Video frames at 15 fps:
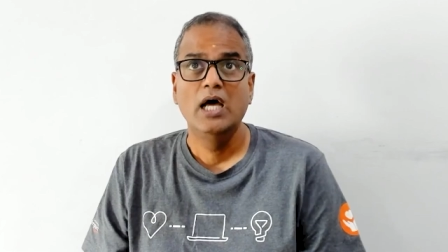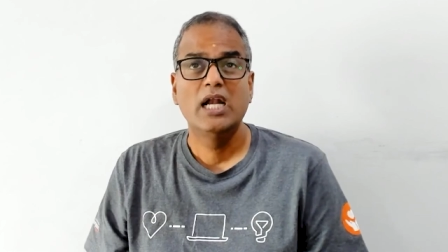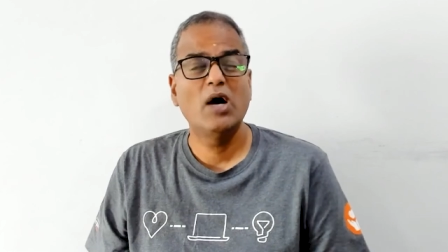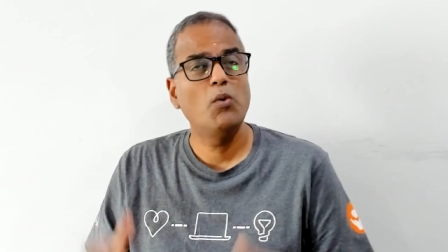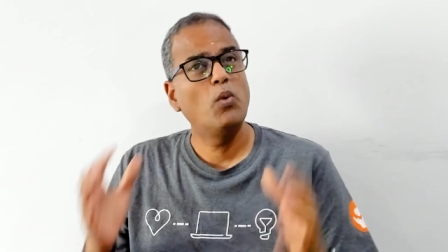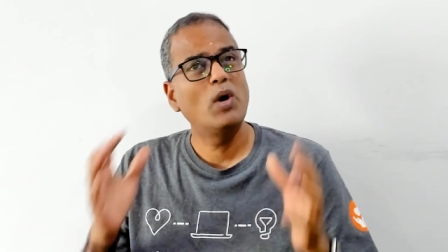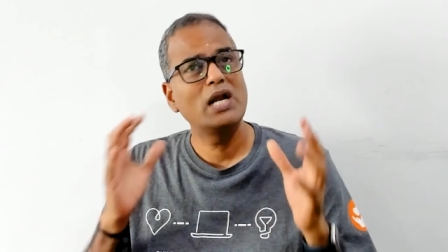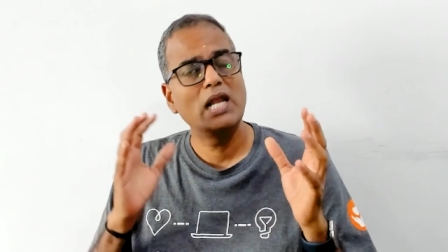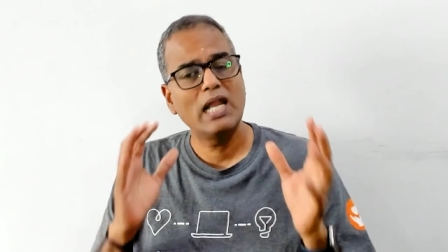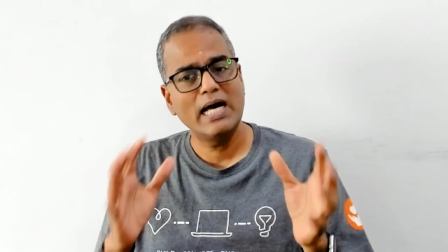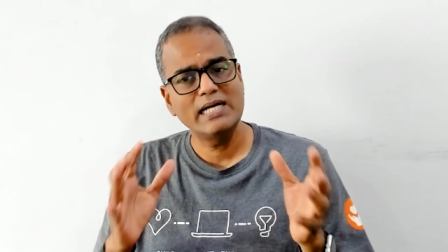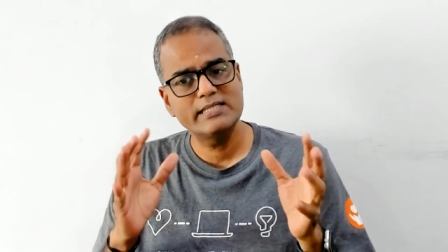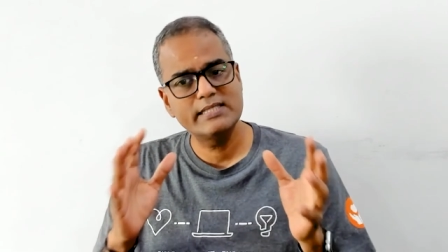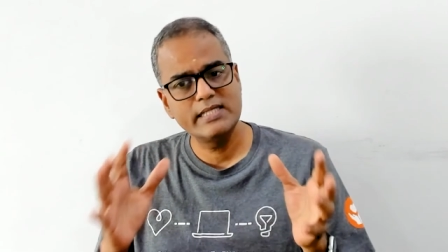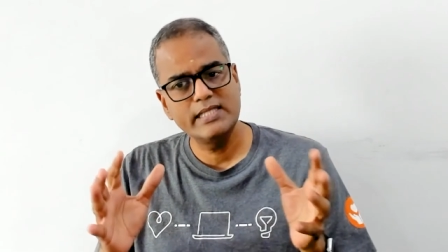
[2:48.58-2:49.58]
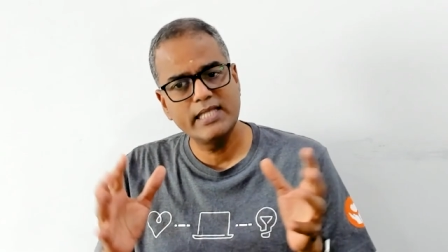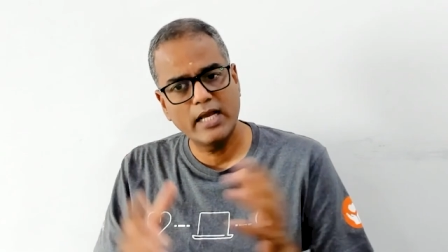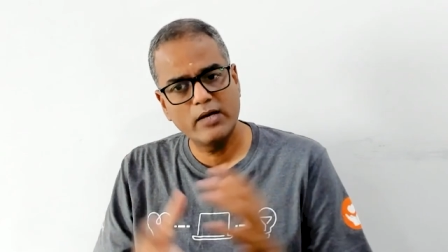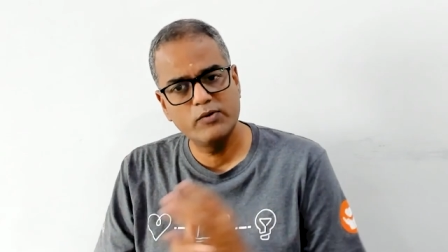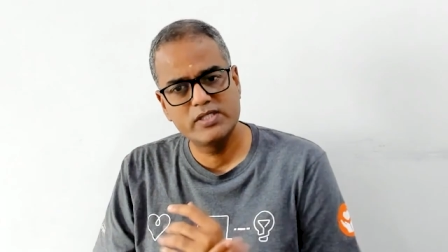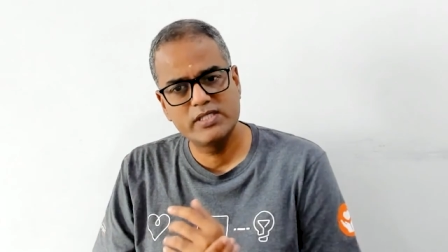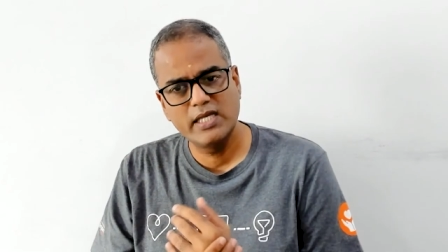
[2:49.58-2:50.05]
Now, one last thing that I
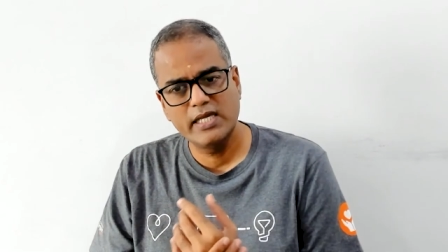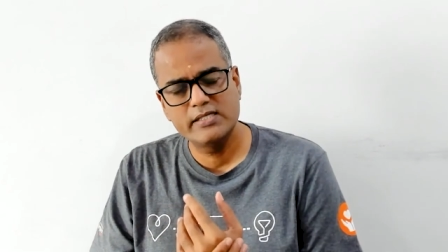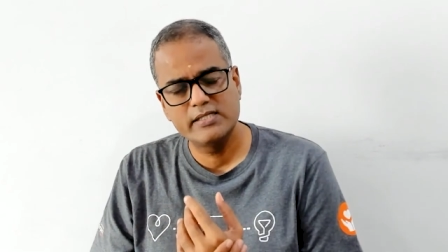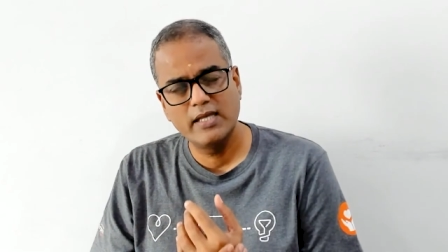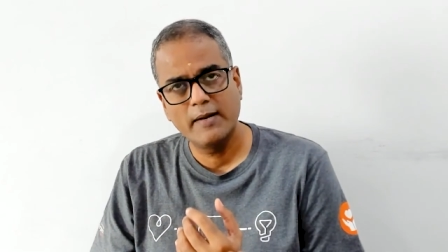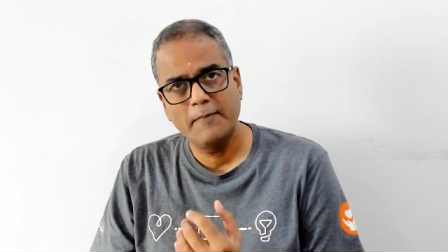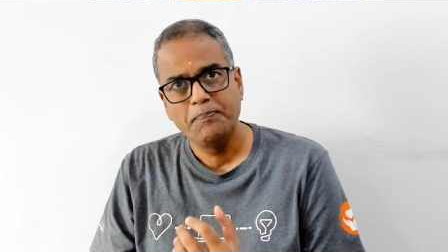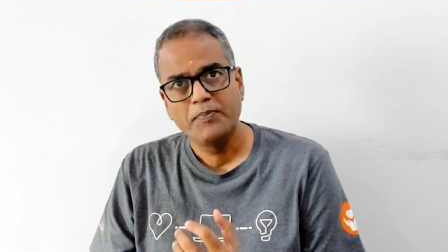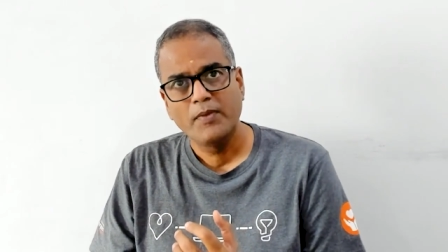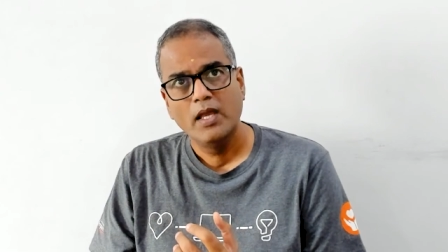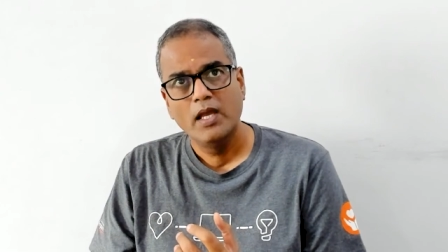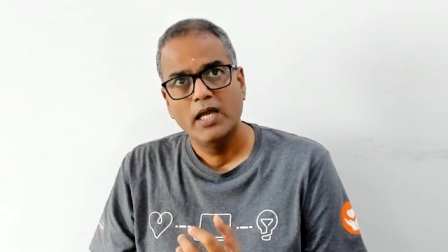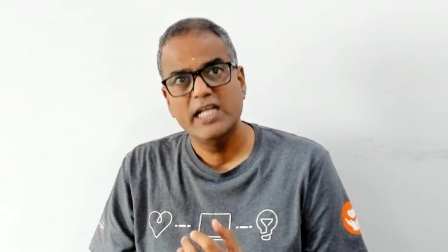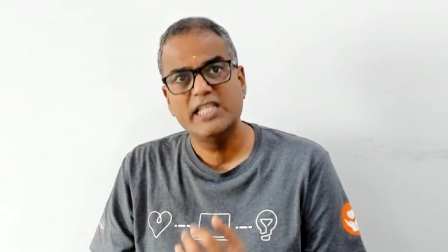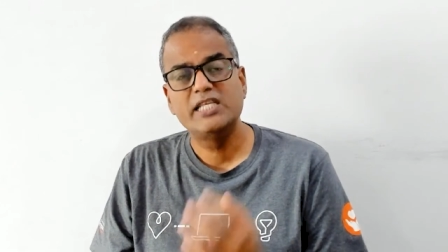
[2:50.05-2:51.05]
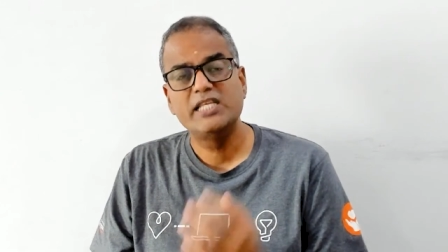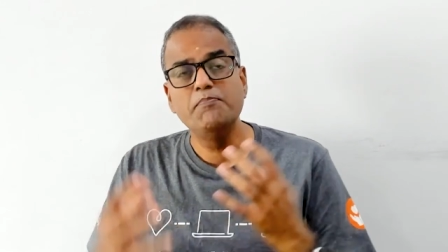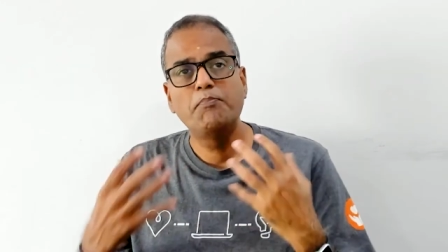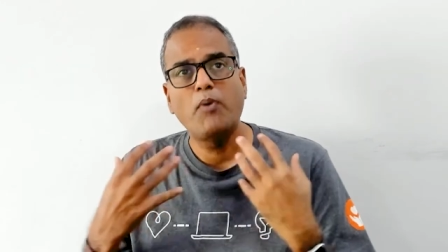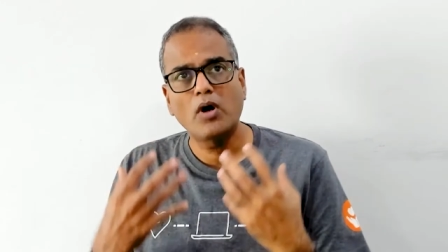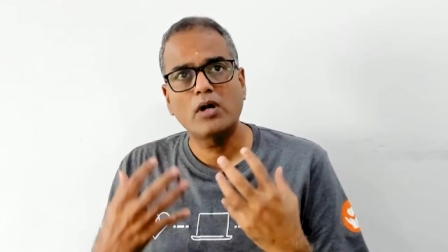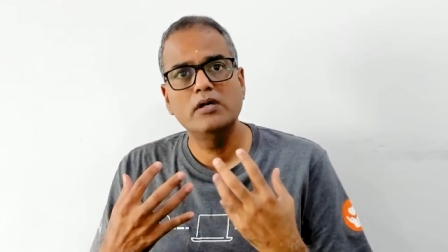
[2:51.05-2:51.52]
would say is that it's
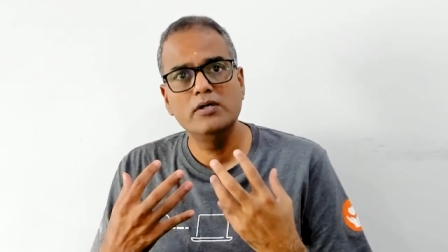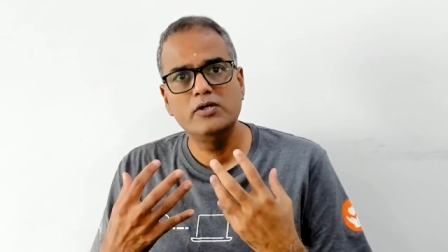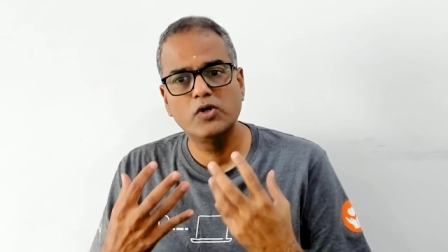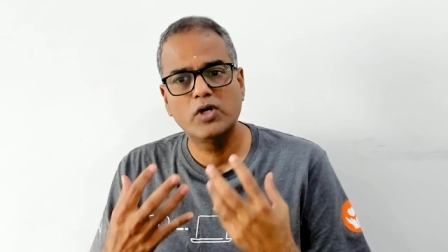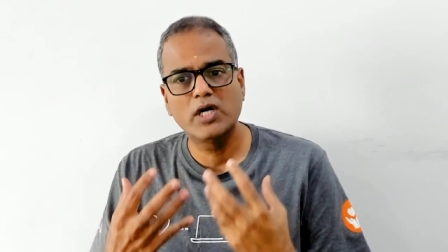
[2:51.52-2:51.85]
important to